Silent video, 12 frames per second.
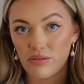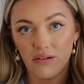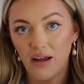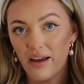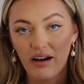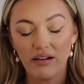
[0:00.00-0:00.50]

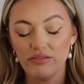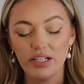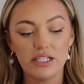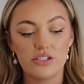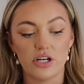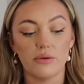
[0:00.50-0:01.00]
Like, I
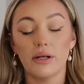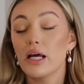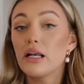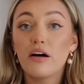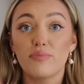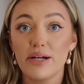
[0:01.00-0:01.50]
really do. And I
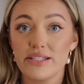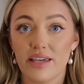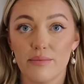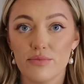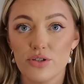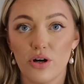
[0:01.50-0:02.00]
love my
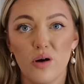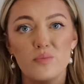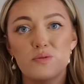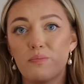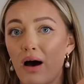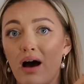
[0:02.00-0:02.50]
Skims
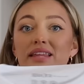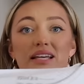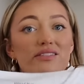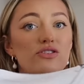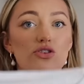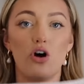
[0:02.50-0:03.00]
tops, but
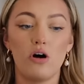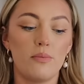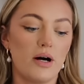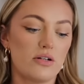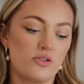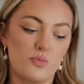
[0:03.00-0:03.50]
there's not a
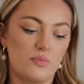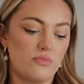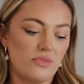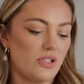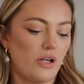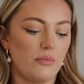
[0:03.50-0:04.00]
much,
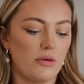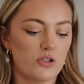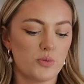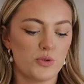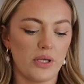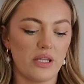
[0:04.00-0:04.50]
you know,
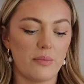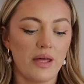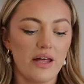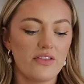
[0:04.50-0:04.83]
much between them.